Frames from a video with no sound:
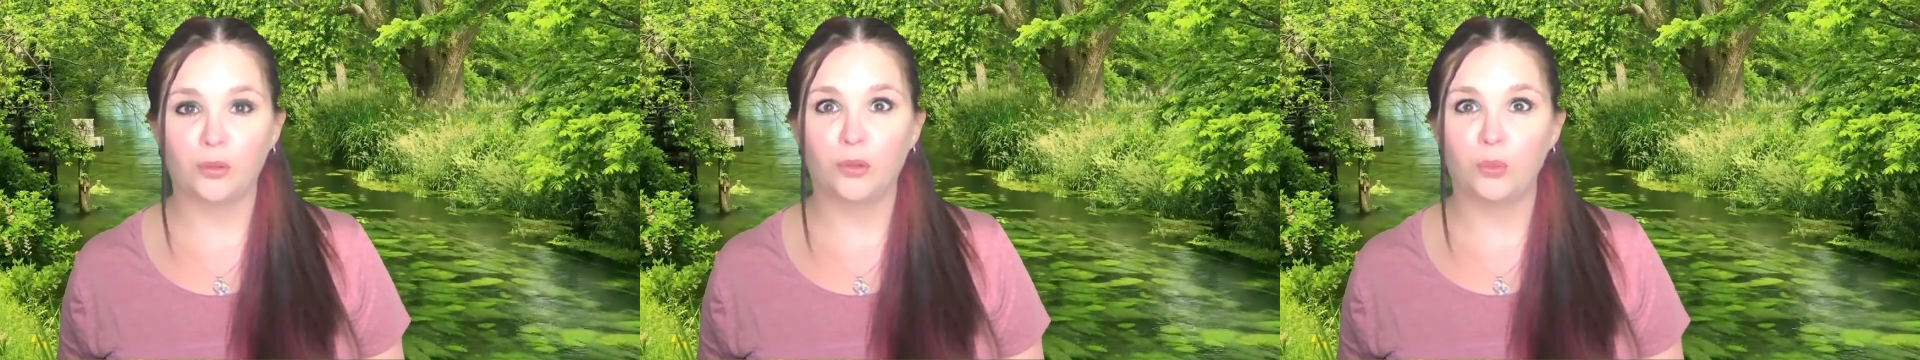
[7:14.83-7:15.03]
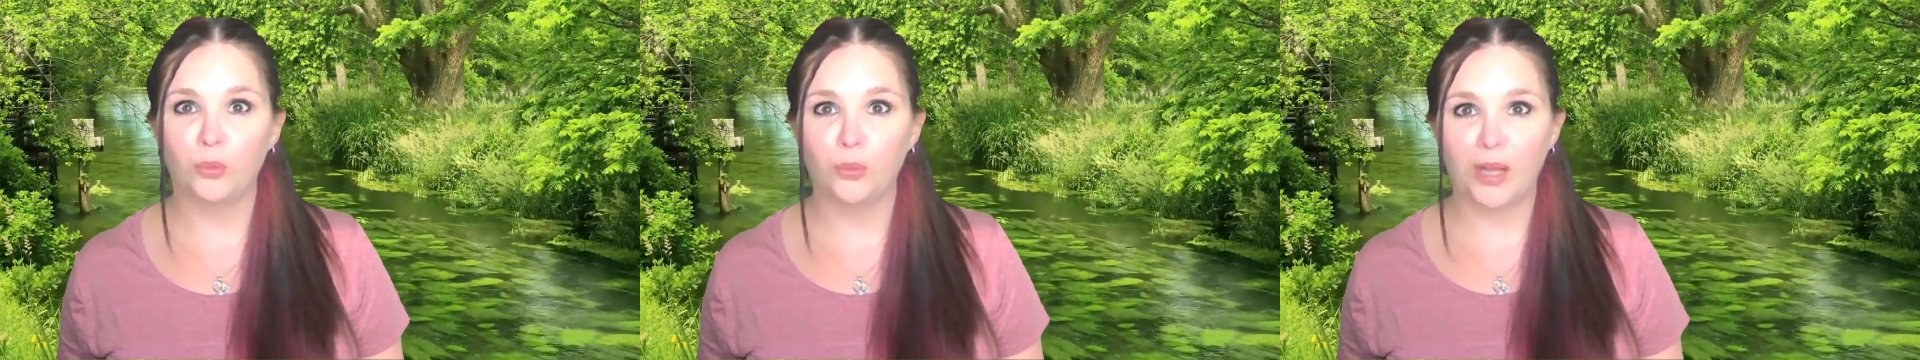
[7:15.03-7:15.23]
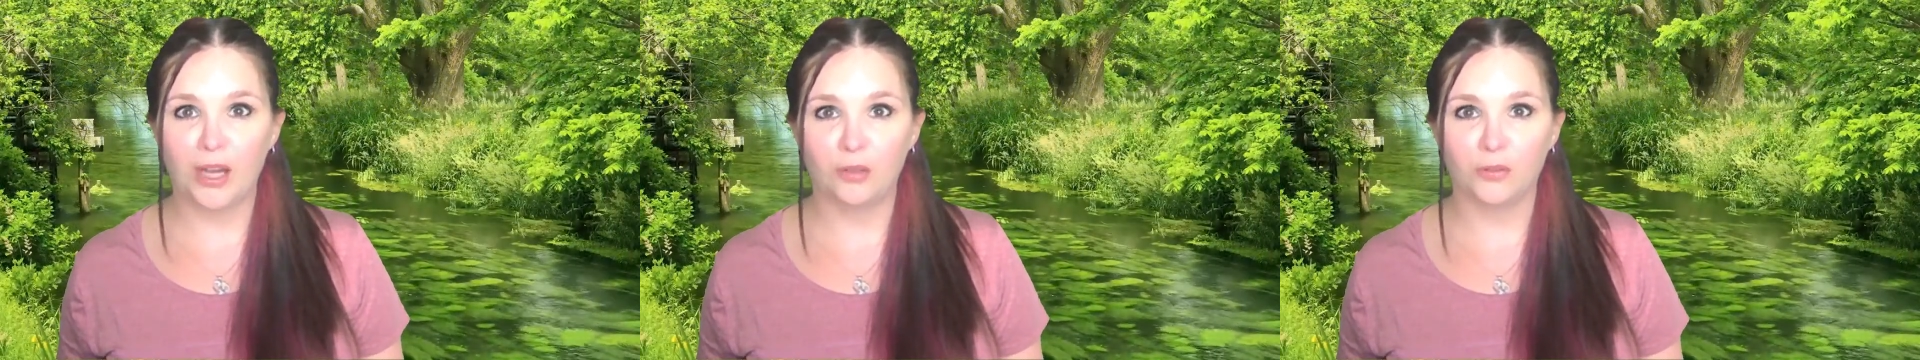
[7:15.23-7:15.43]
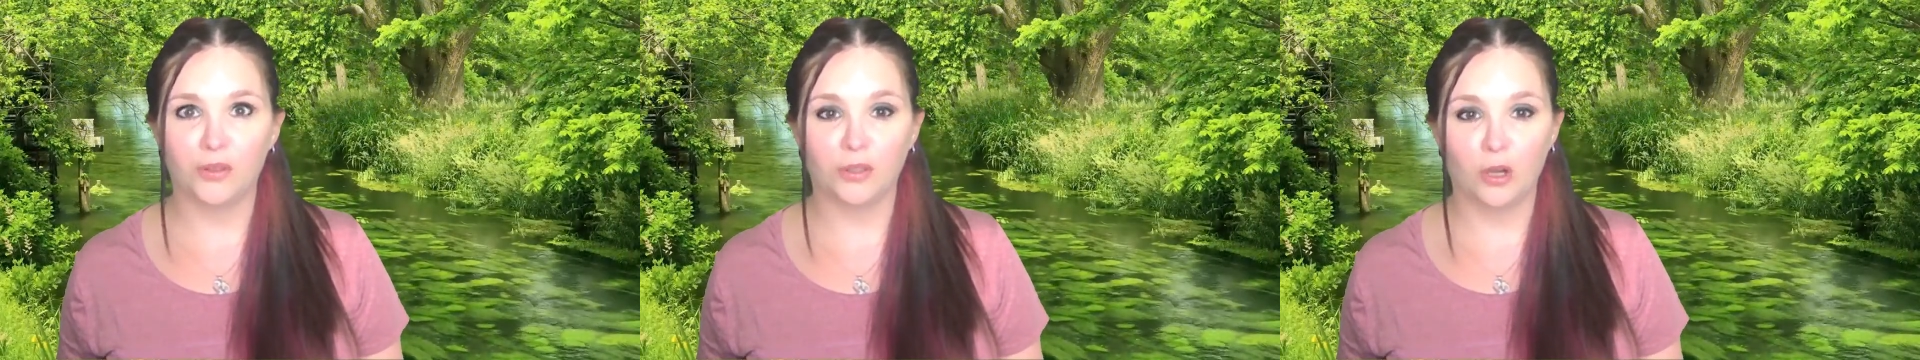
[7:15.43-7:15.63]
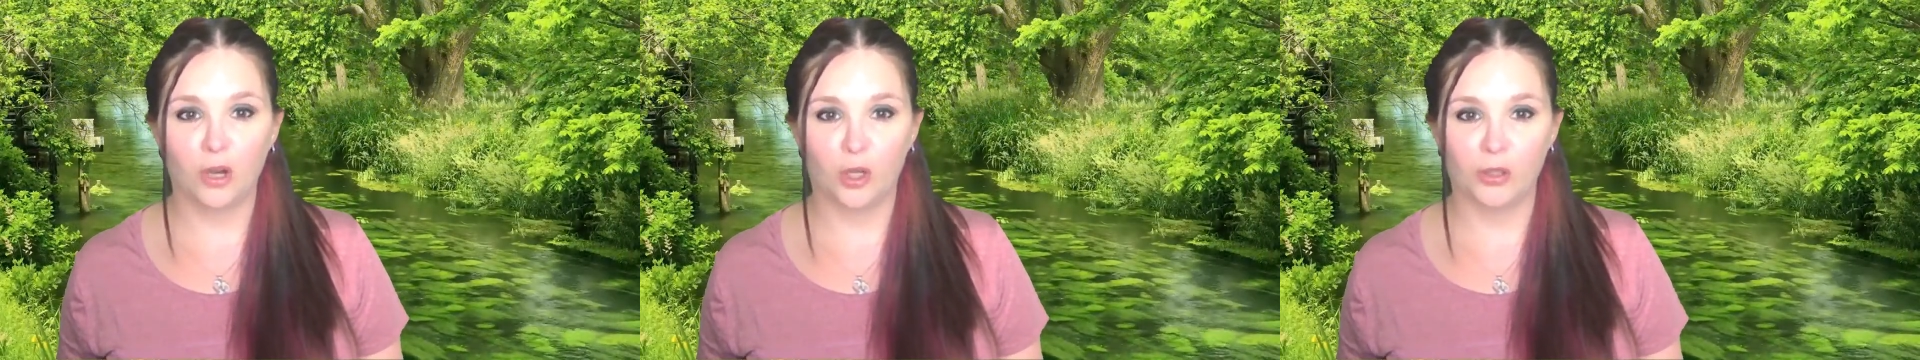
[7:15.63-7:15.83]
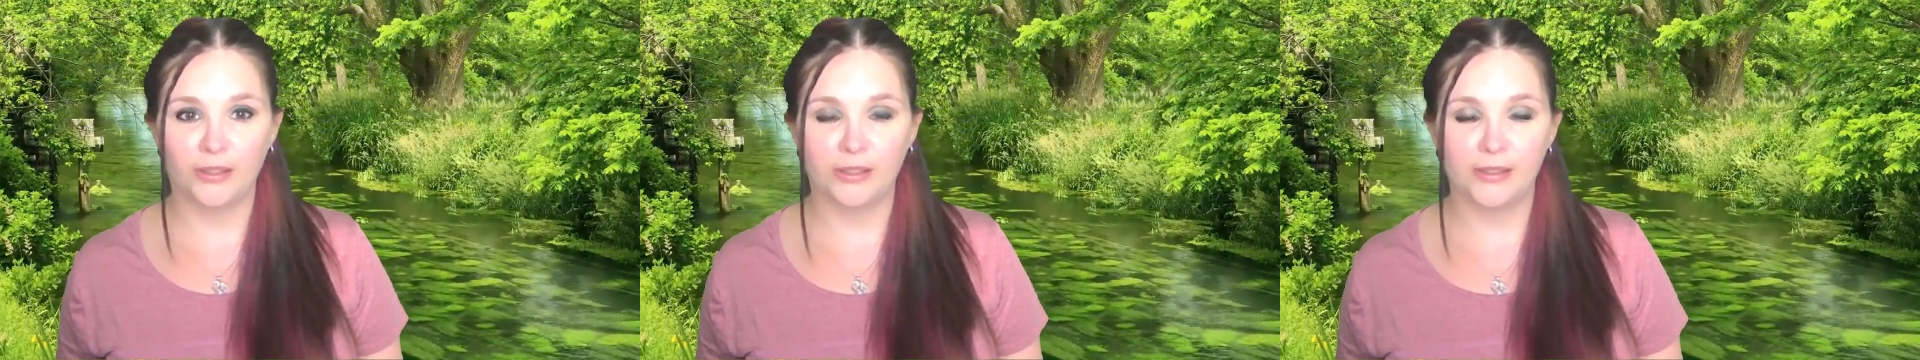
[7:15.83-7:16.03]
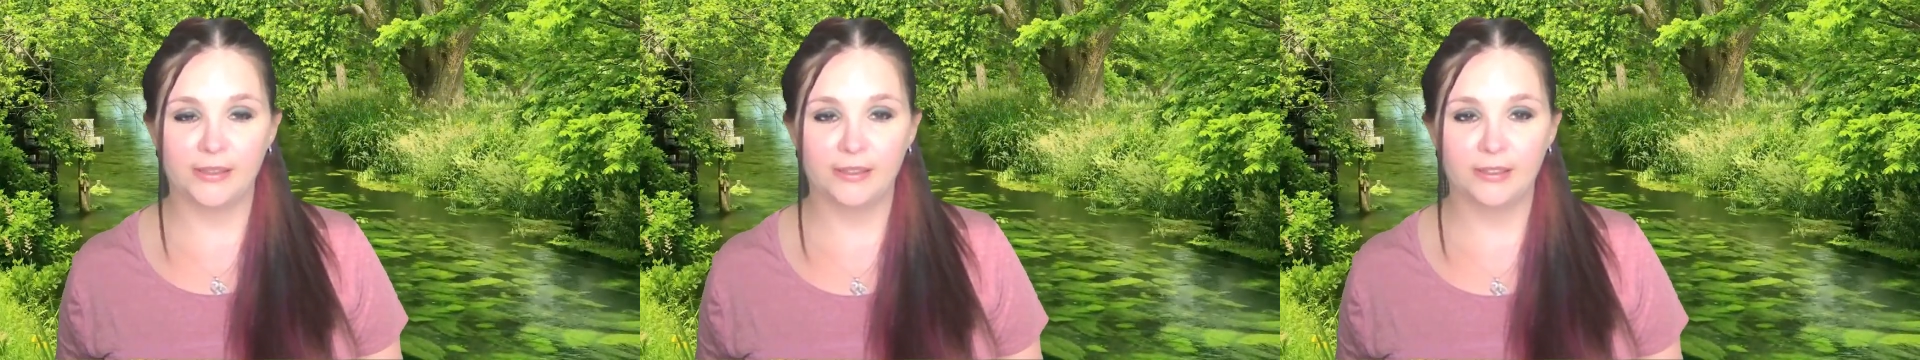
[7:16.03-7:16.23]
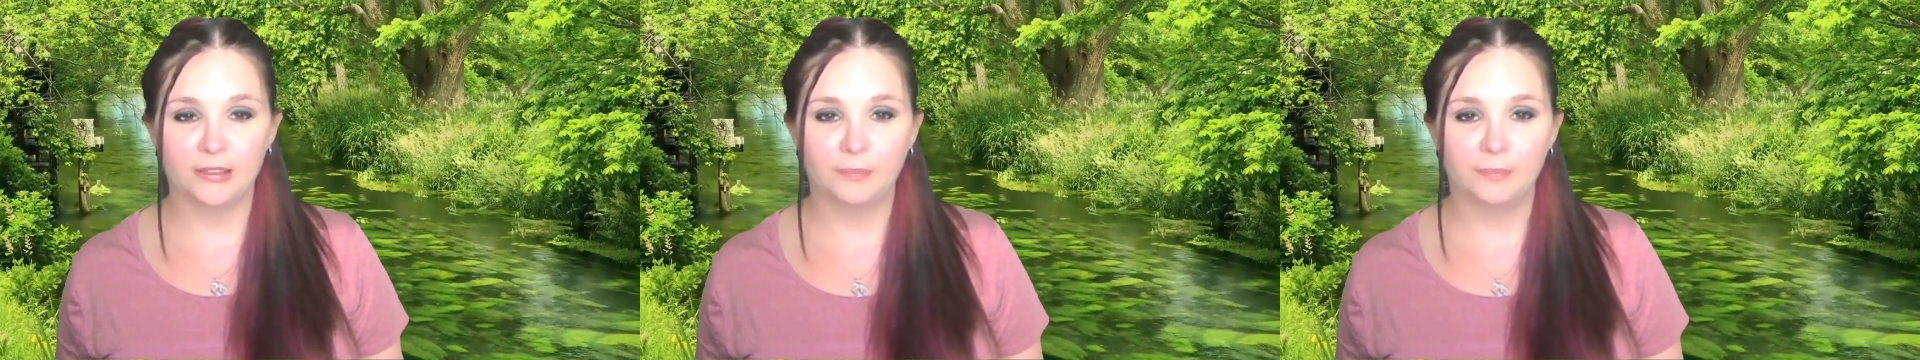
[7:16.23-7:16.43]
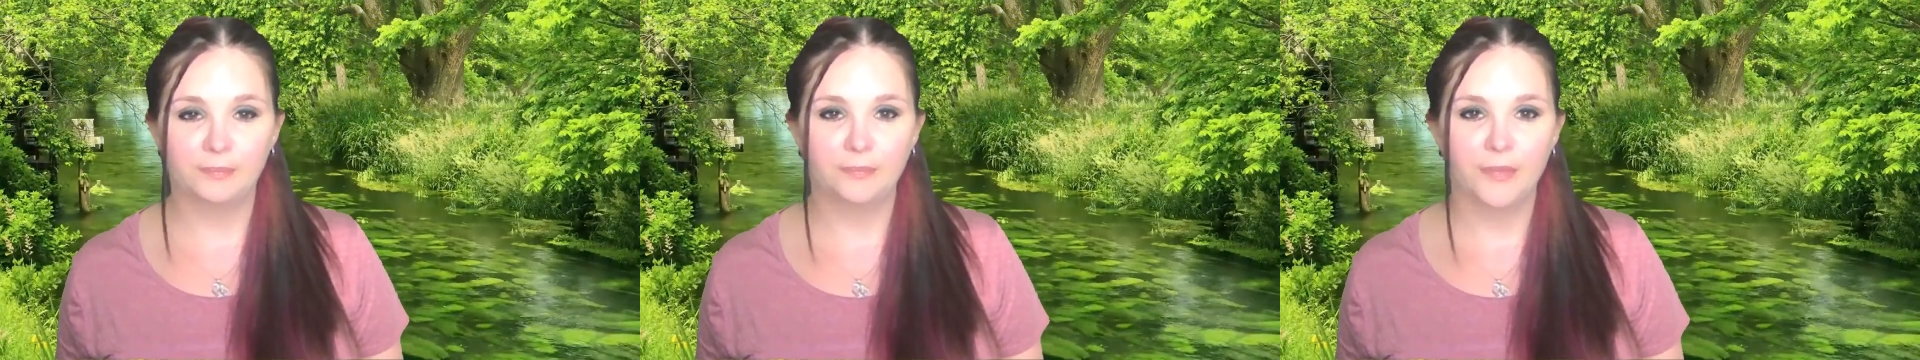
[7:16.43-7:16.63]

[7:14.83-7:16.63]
throughout the colonies.